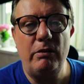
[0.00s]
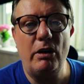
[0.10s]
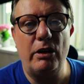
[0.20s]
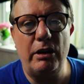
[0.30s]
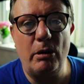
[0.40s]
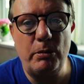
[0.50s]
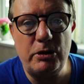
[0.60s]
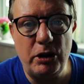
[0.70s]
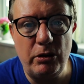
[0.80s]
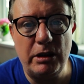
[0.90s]
You've got the
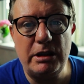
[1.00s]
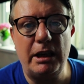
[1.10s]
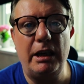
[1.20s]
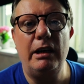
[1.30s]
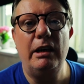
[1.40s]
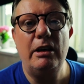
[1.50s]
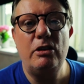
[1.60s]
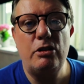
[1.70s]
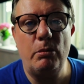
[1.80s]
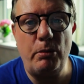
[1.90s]
opportunity
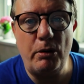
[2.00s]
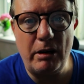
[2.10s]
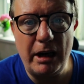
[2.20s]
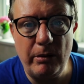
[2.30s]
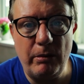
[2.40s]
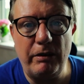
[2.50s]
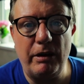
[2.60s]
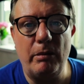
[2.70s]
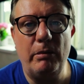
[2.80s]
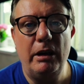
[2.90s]
to pray with
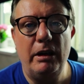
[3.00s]
them.